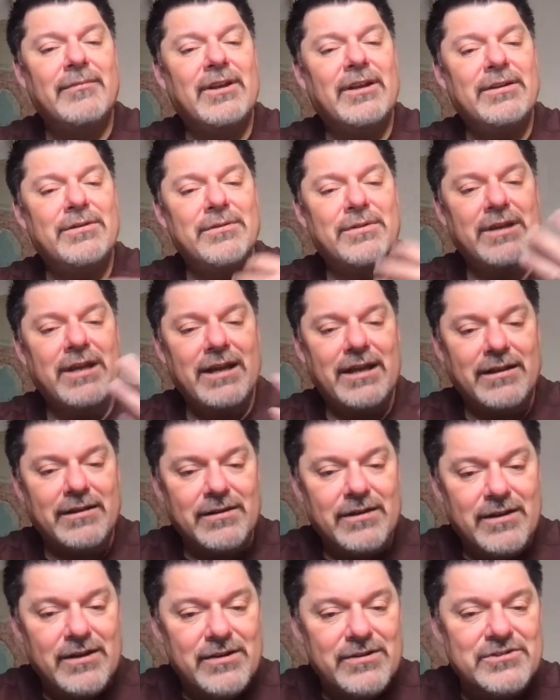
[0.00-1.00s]
you
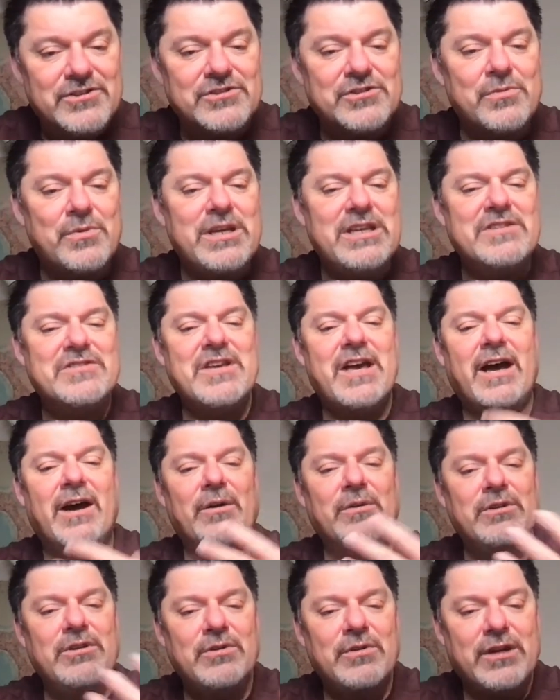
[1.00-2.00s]
can squeeze
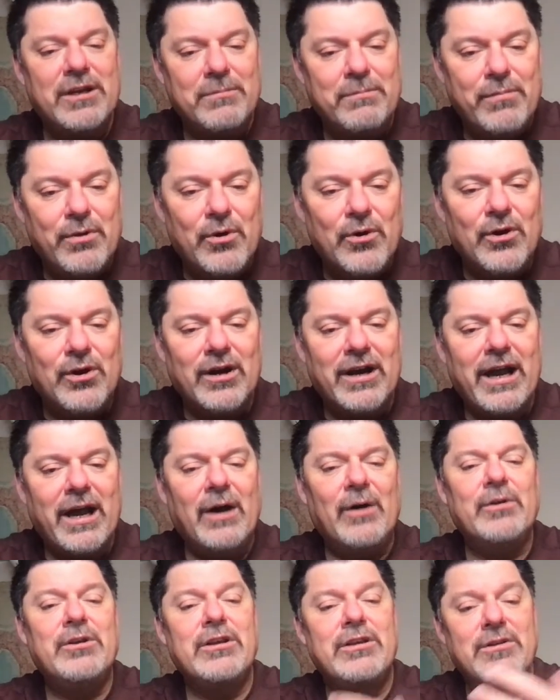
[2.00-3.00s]
out, you can pour
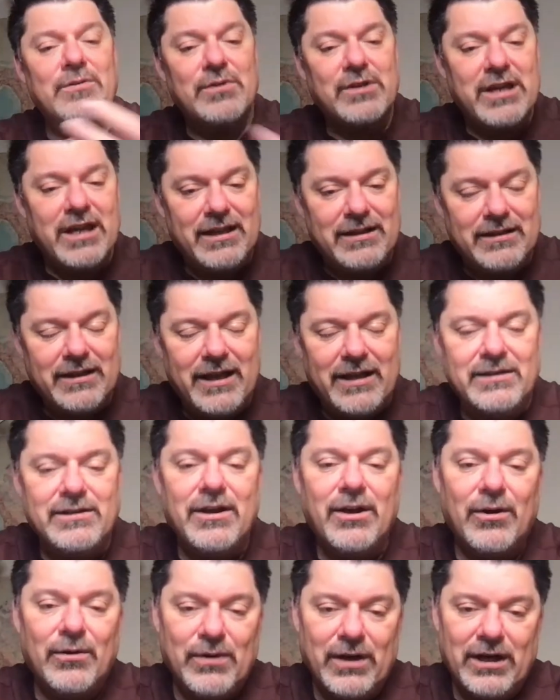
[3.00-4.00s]
out, you can let
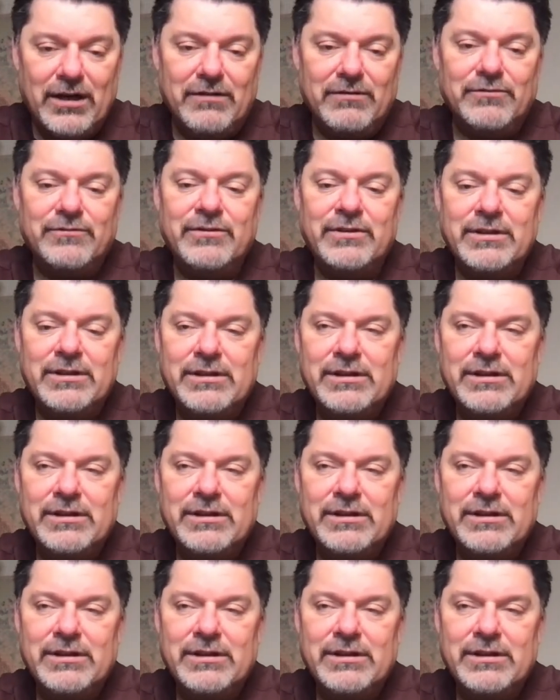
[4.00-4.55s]
go of